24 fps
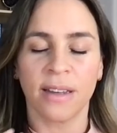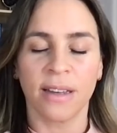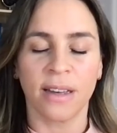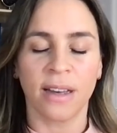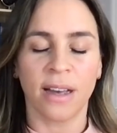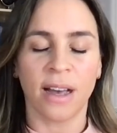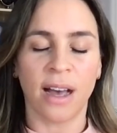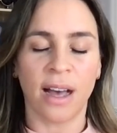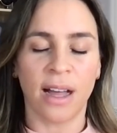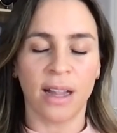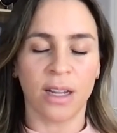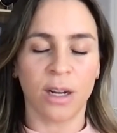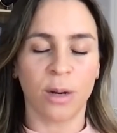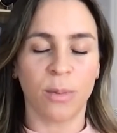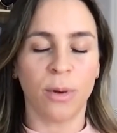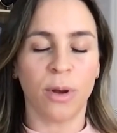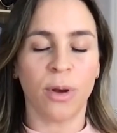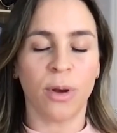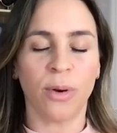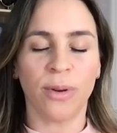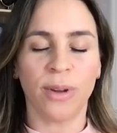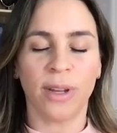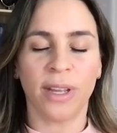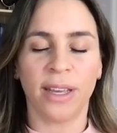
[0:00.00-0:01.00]

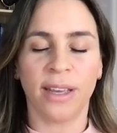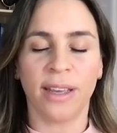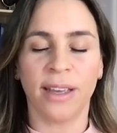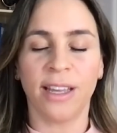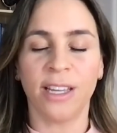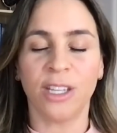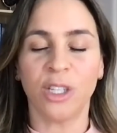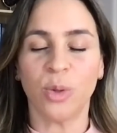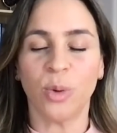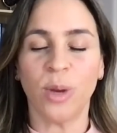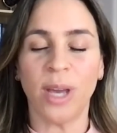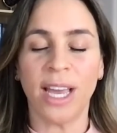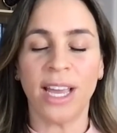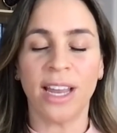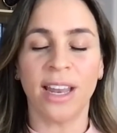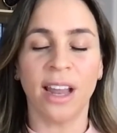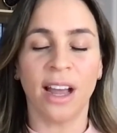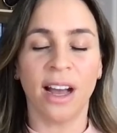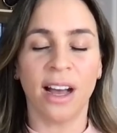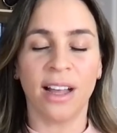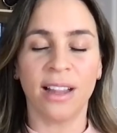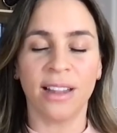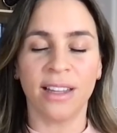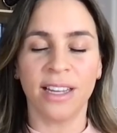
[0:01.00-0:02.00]
Collarbone, and to
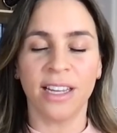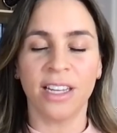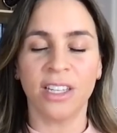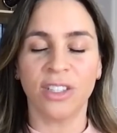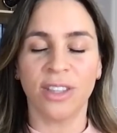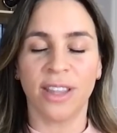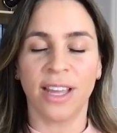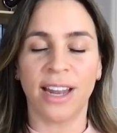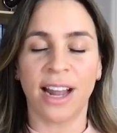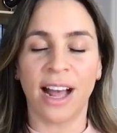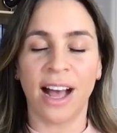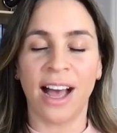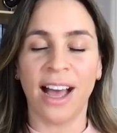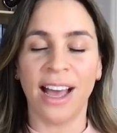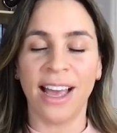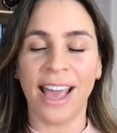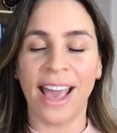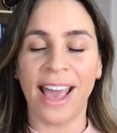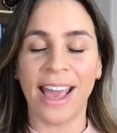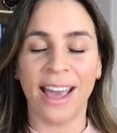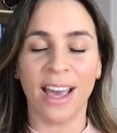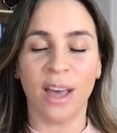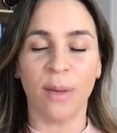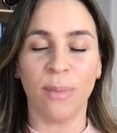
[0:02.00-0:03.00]
acknowledge that I
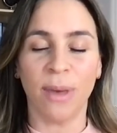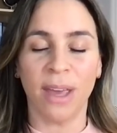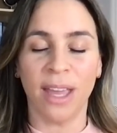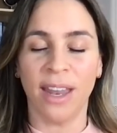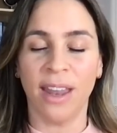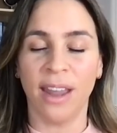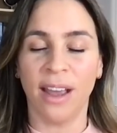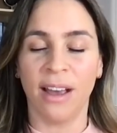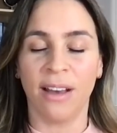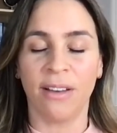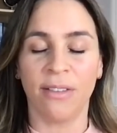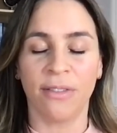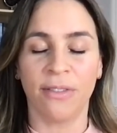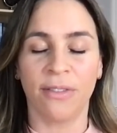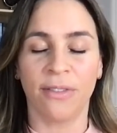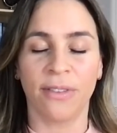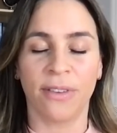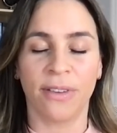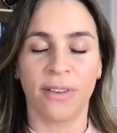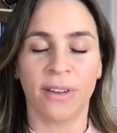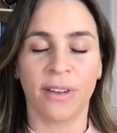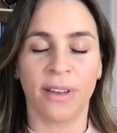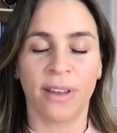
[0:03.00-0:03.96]
am enough.